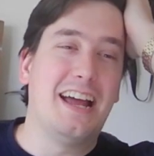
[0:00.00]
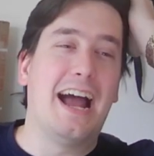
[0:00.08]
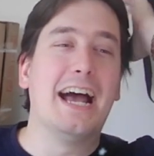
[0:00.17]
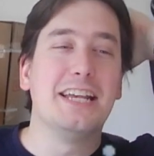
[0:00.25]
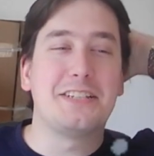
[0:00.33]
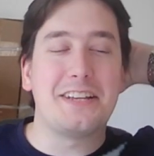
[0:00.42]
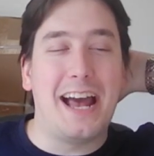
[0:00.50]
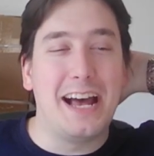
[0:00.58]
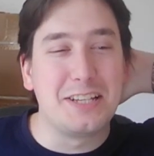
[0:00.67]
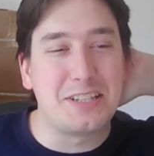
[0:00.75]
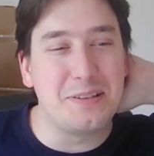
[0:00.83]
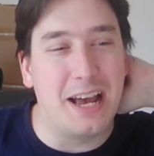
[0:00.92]
As
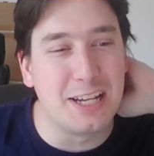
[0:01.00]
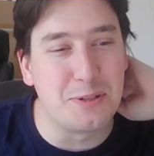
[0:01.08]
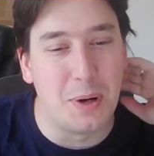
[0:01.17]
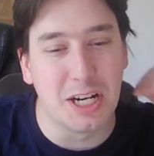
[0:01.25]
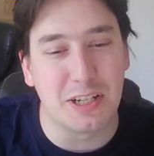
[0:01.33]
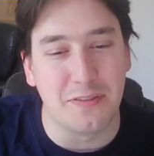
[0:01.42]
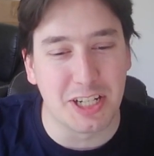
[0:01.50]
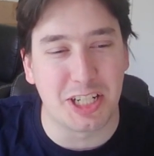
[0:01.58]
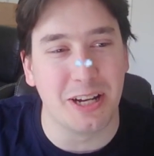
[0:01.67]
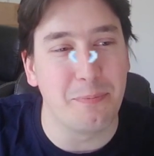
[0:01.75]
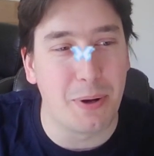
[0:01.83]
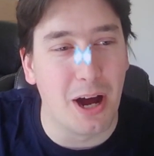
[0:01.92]
much of a
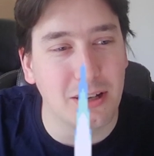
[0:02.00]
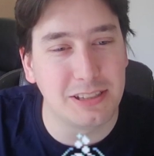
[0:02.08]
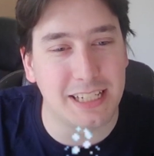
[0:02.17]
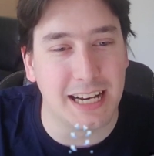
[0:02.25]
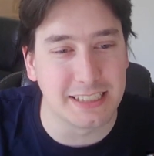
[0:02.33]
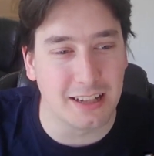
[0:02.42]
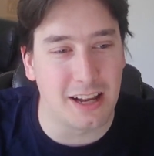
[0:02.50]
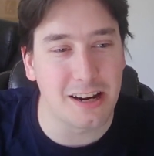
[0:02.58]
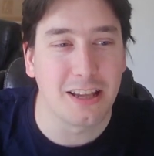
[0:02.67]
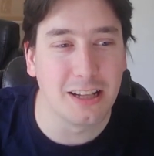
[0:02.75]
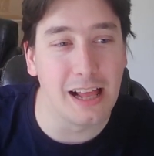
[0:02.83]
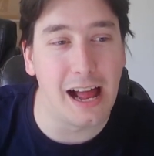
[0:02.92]
shitpost as a lot
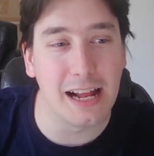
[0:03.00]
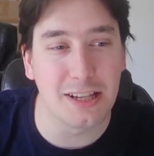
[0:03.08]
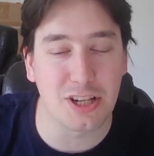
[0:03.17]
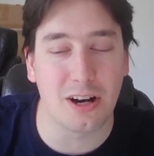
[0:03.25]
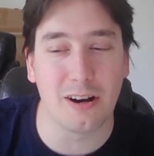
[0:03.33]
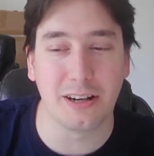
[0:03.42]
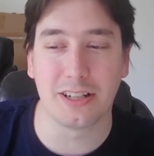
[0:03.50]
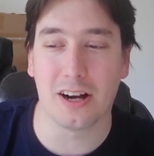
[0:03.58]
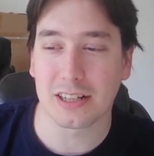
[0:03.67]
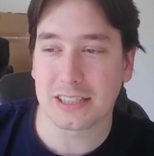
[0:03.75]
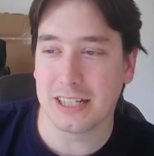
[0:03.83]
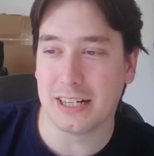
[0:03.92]
of the lines are in
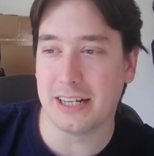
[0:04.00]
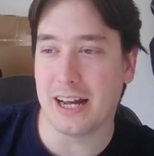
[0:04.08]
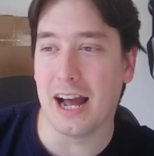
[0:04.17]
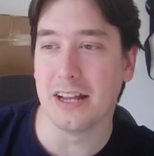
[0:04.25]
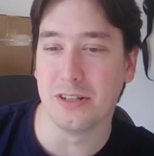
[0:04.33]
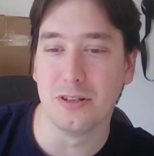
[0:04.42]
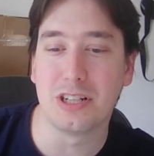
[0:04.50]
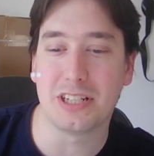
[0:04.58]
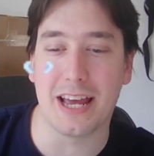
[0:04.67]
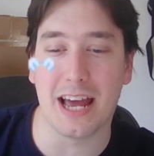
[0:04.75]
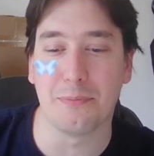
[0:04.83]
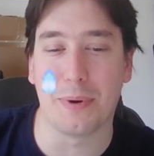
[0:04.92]
Dark Deity, I do
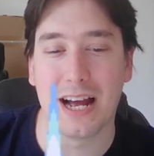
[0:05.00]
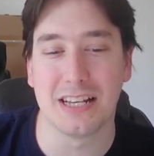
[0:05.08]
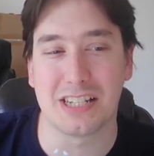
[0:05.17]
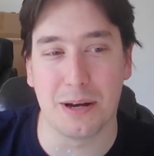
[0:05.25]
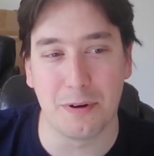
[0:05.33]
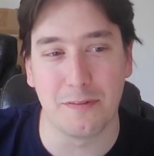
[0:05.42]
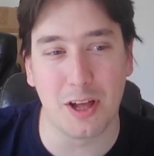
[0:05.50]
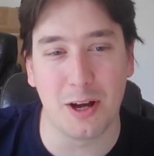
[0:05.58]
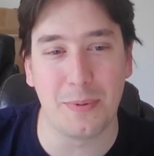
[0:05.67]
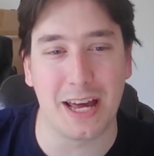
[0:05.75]
stand by some of them,